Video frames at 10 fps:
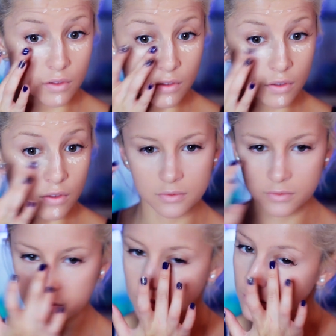
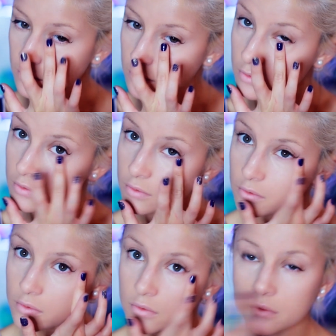
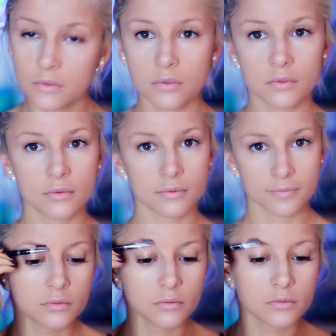
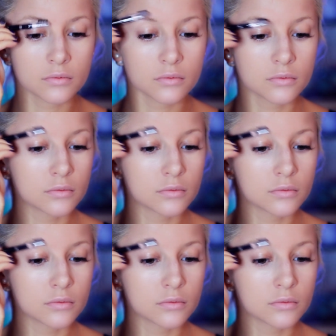(no one is talking)